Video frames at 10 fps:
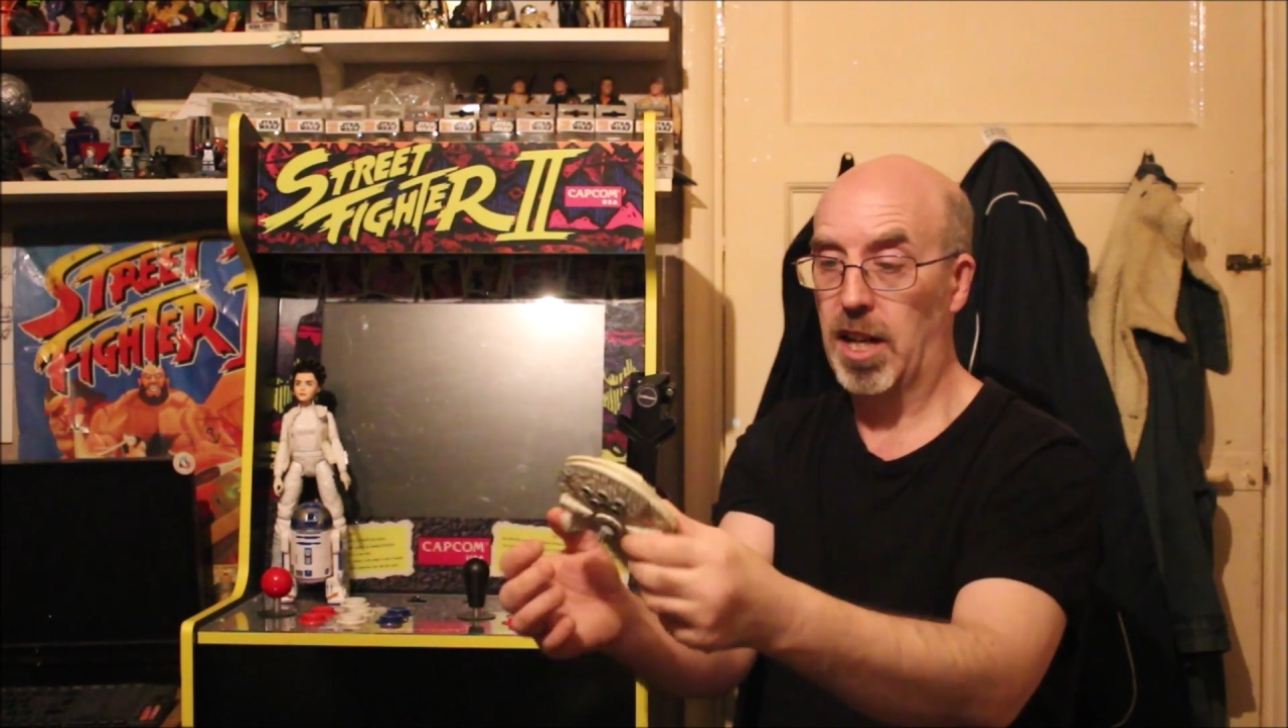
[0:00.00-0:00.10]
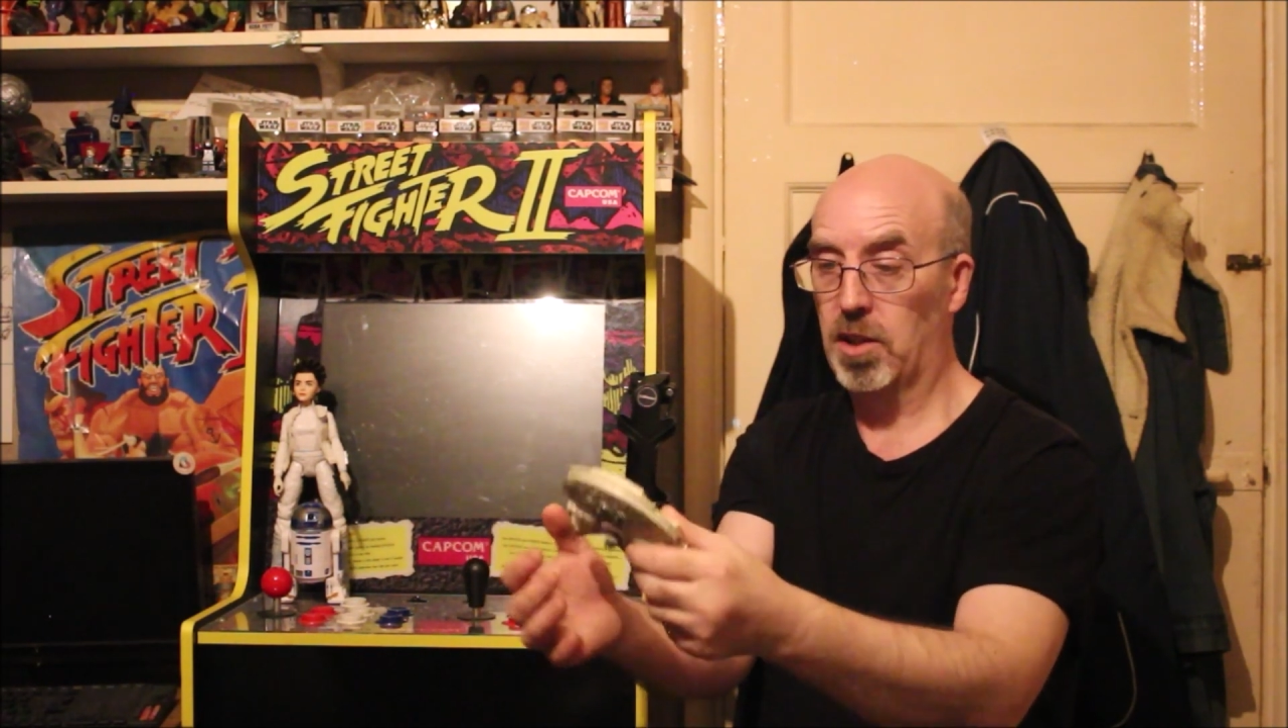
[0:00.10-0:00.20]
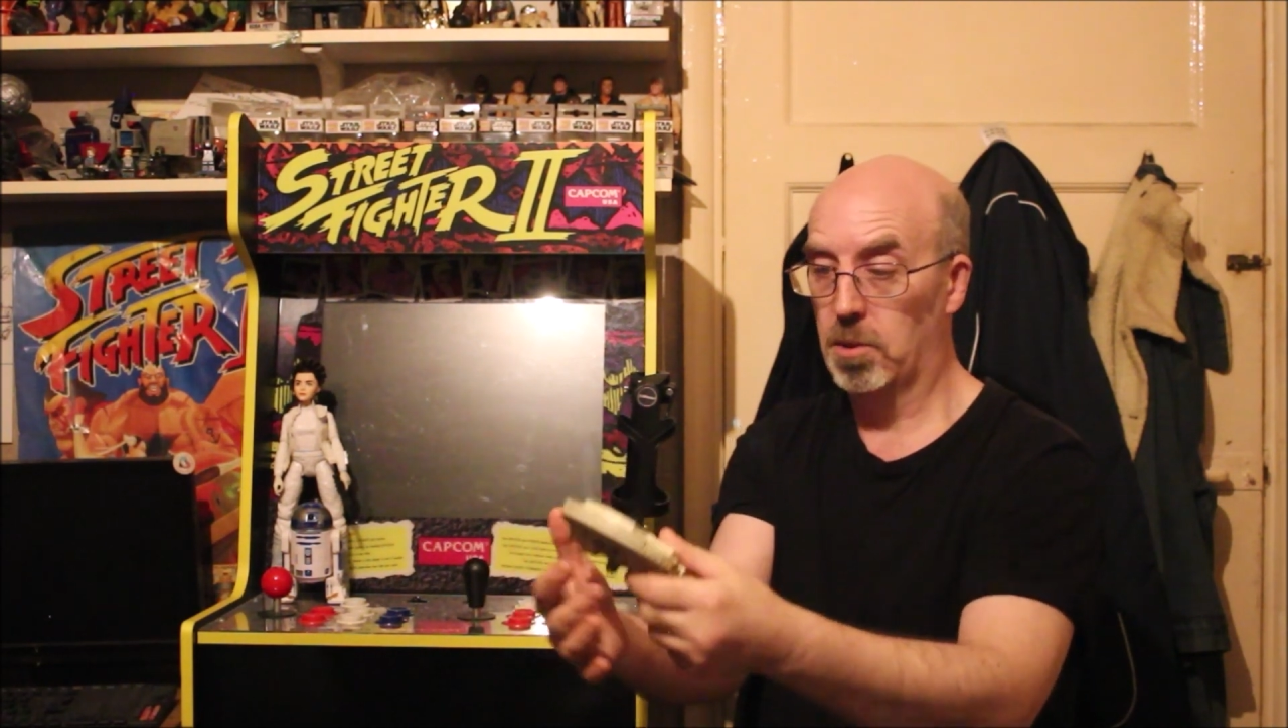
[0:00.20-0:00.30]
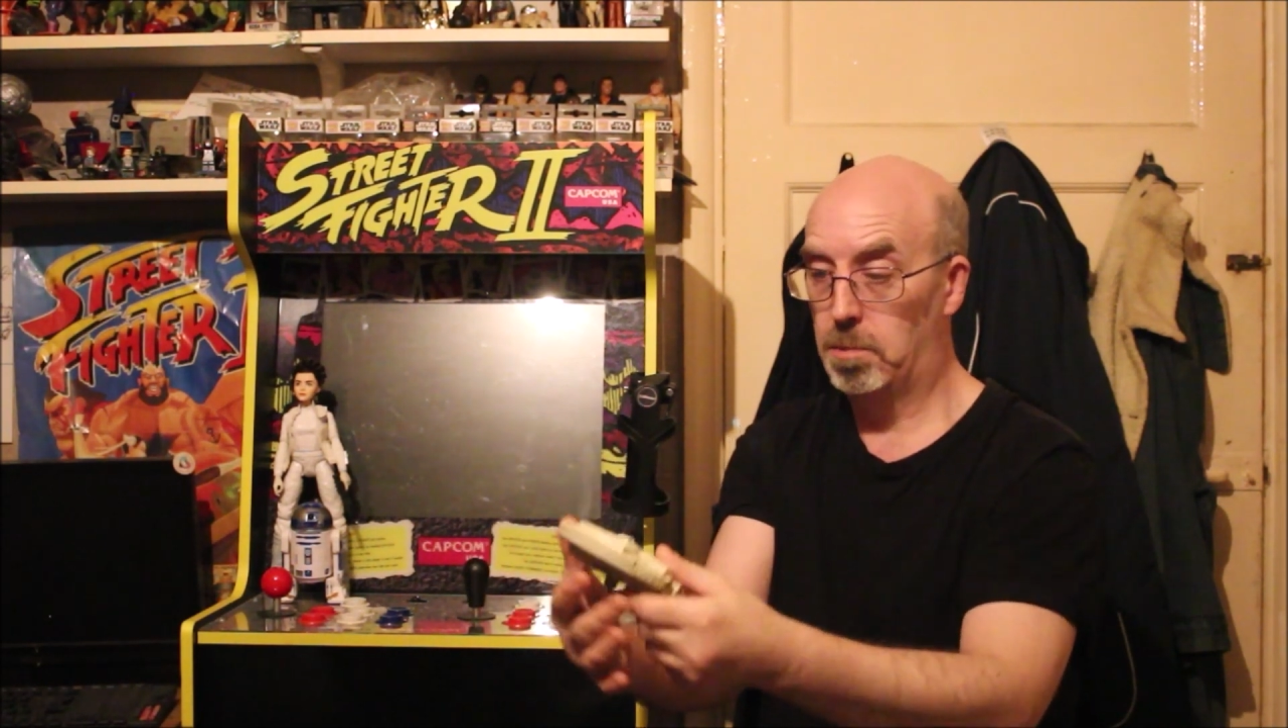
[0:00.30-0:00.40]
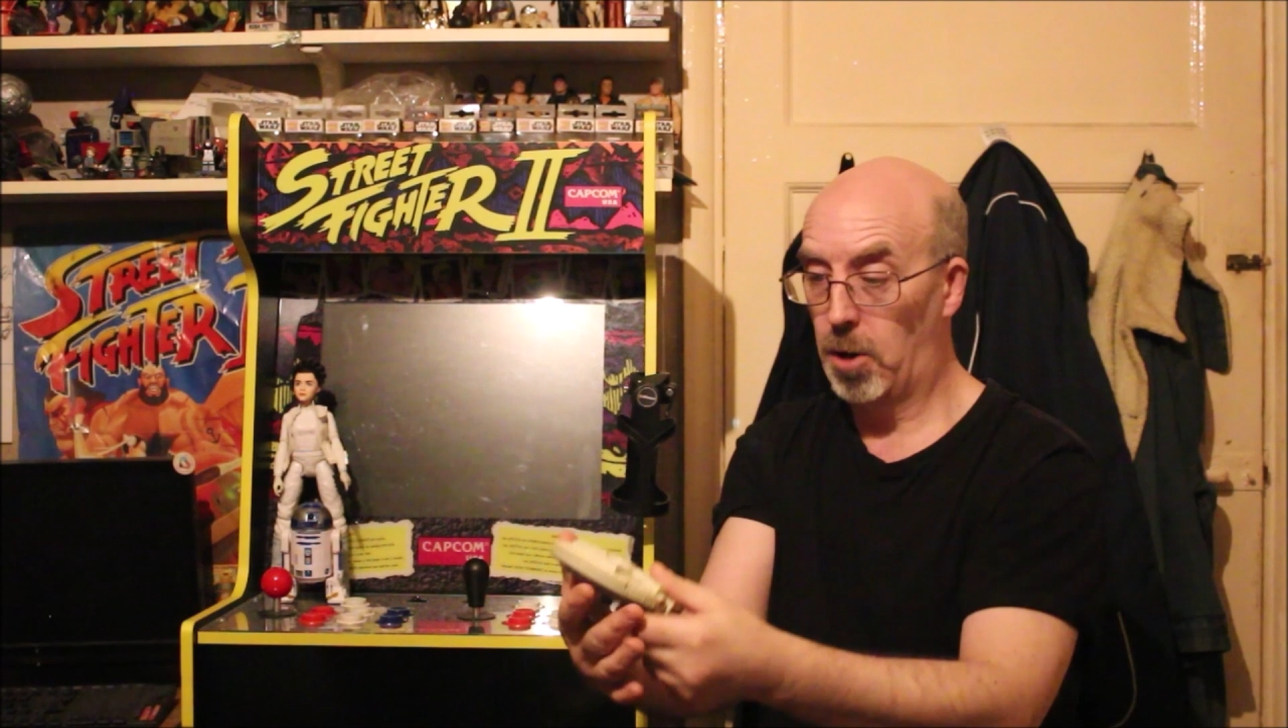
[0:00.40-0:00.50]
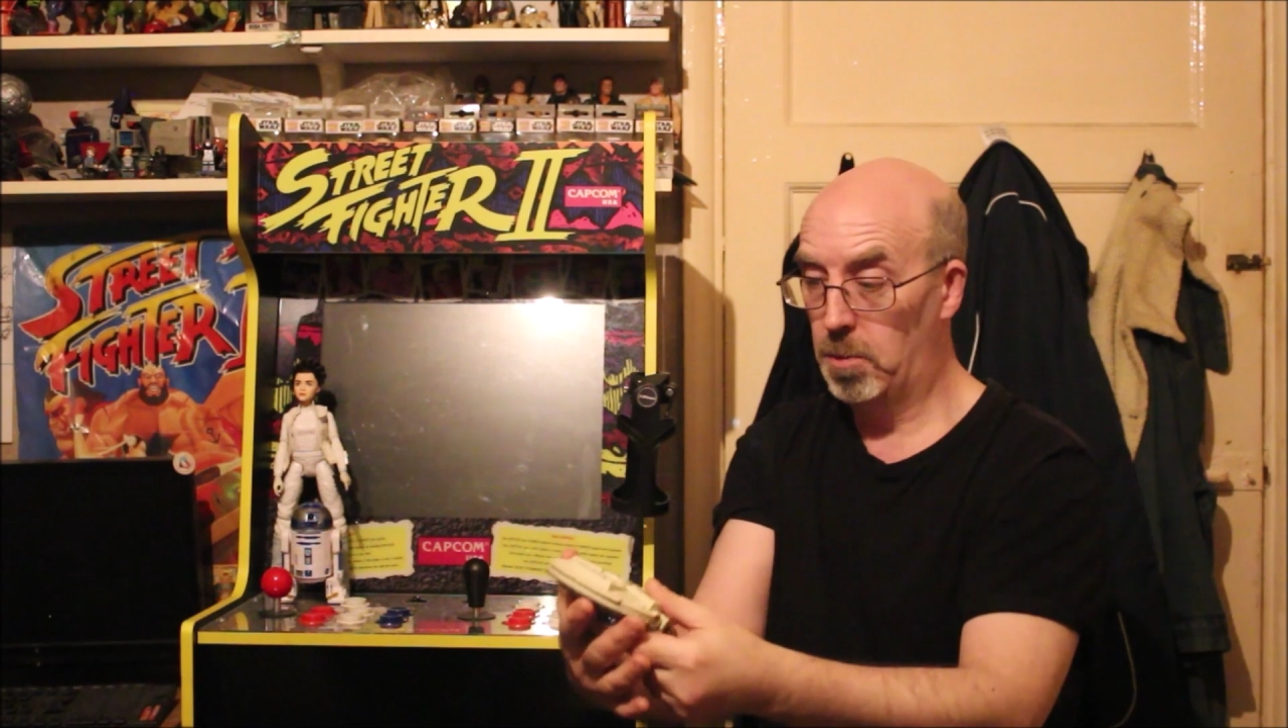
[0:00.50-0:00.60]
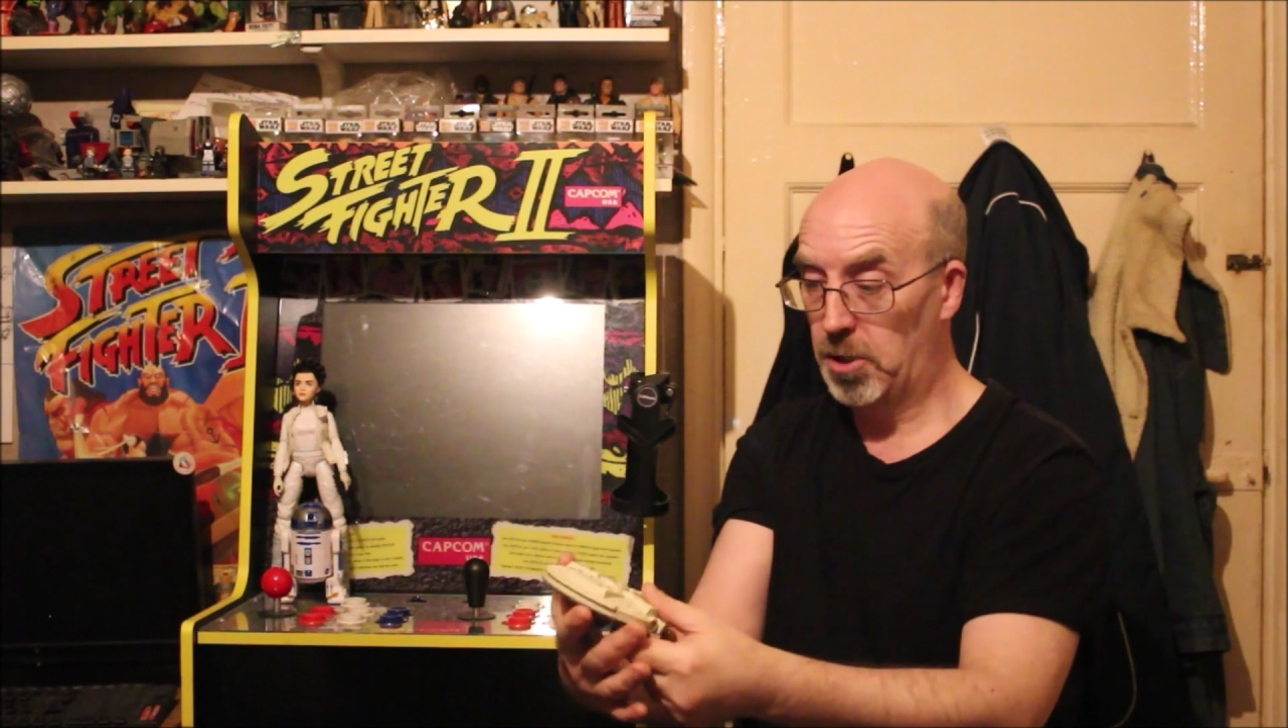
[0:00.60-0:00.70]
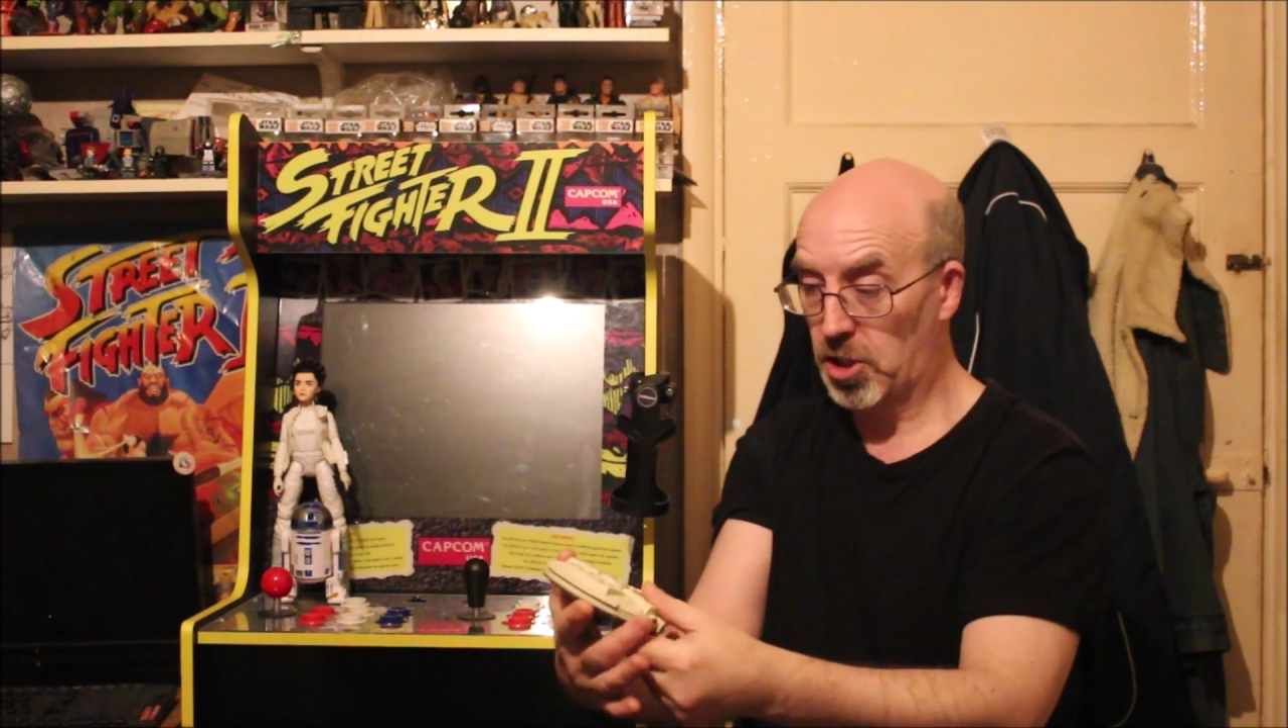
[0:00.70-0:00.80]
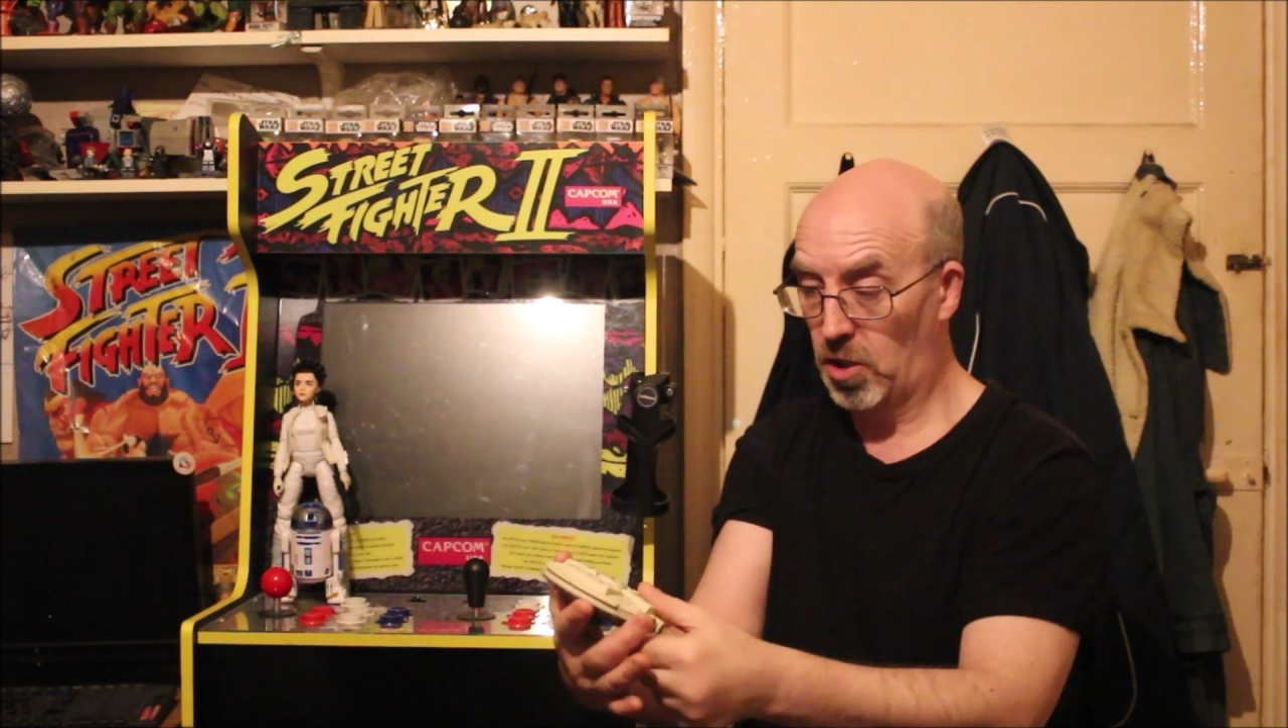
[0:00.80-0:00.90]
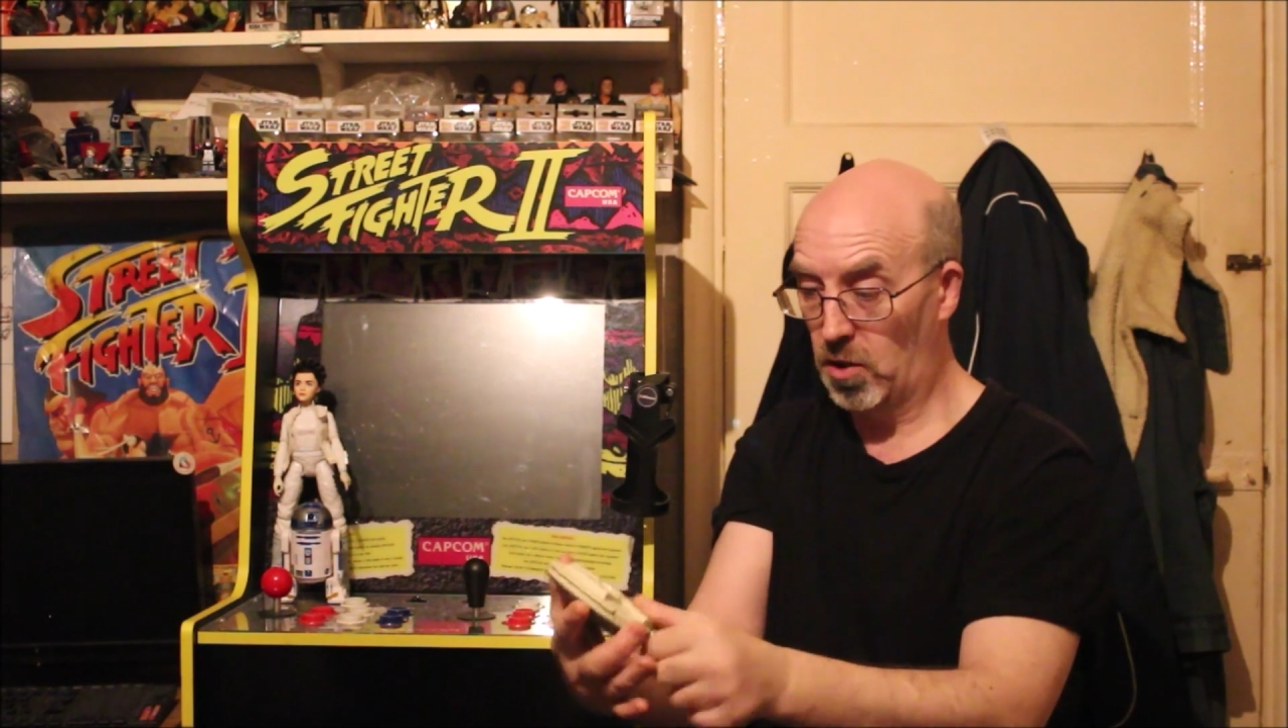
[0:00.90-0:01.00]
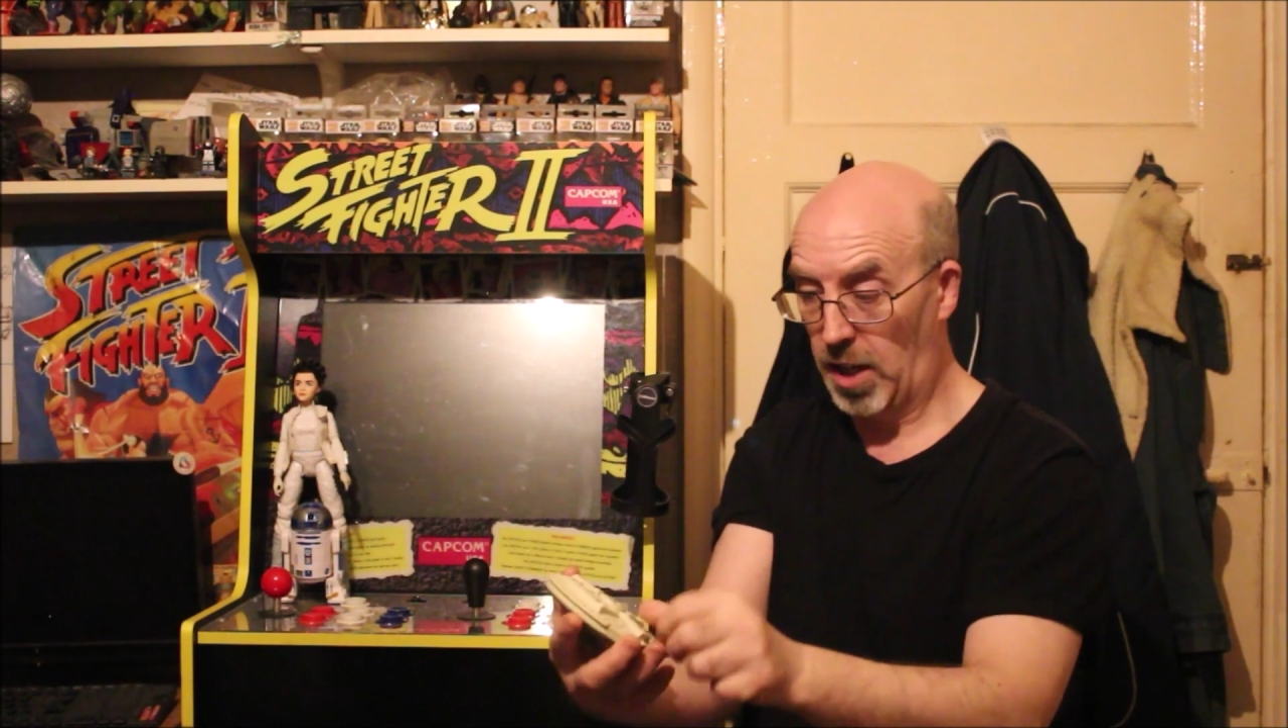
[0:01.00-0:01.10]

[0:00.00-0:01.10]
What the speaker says: and on the bottom it's got